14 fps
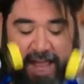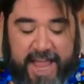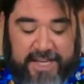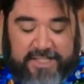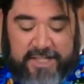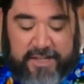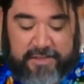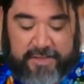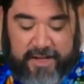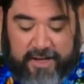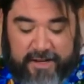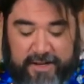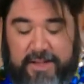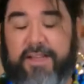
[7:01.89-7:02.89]
into the
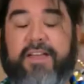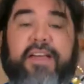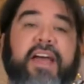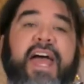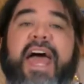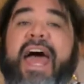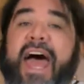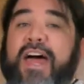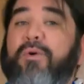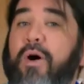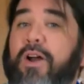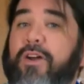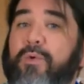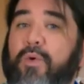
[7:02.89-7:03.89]
thing, add
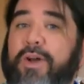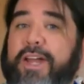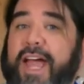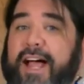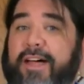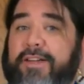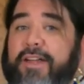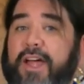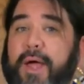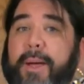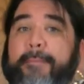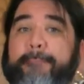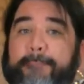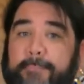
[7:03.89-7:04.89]
water to one gallon,
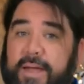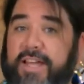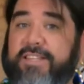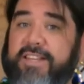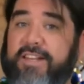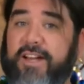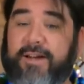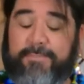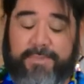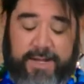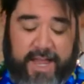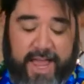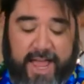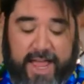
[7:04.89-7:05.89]
mix it up,
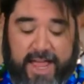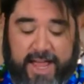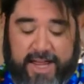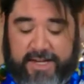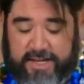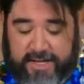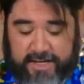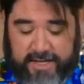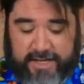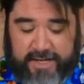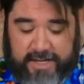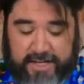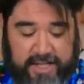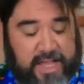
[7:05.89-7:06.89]
and
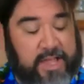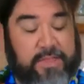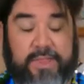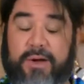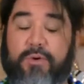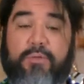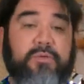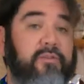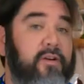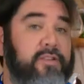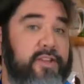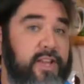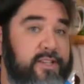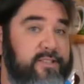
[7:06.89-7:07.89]
then we'll move on
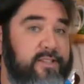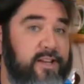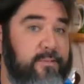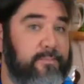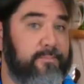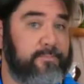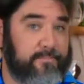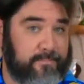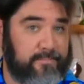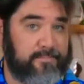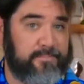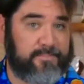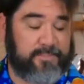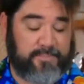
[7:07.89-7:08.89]
to the next step.
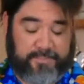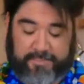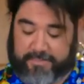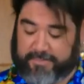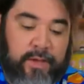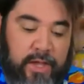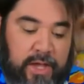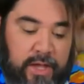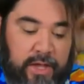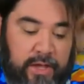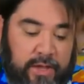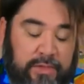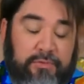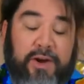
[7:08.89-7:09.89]

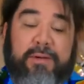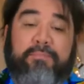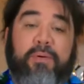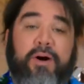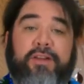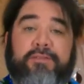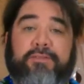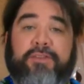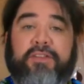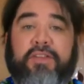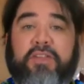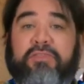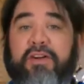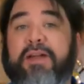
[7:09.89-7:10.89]

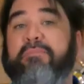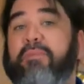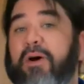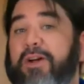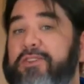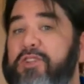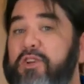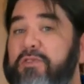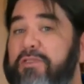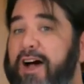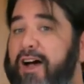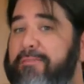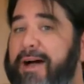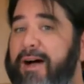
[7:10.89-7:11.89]

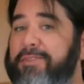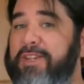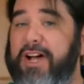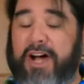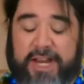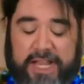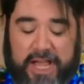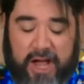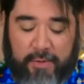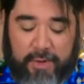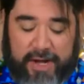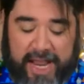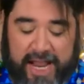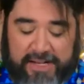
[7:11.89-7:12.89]
3.3.25 pounds of honey. I'm
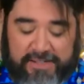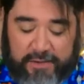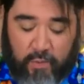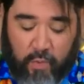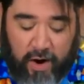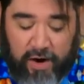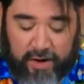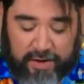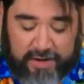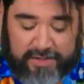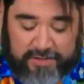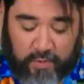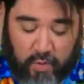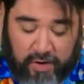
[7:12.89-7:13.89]
going to add some water to
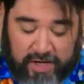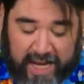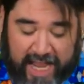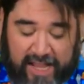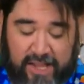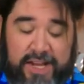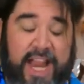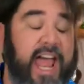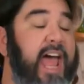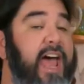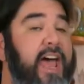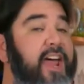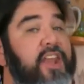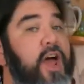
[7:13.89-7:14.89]
this to one gallon
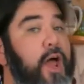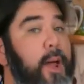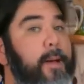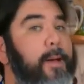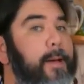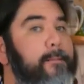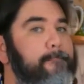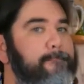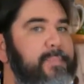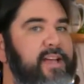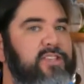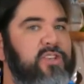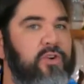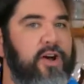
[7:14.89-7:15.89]
and
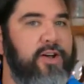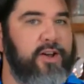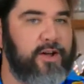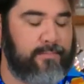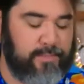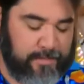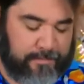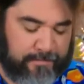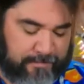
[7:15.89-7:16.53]
mix her on up.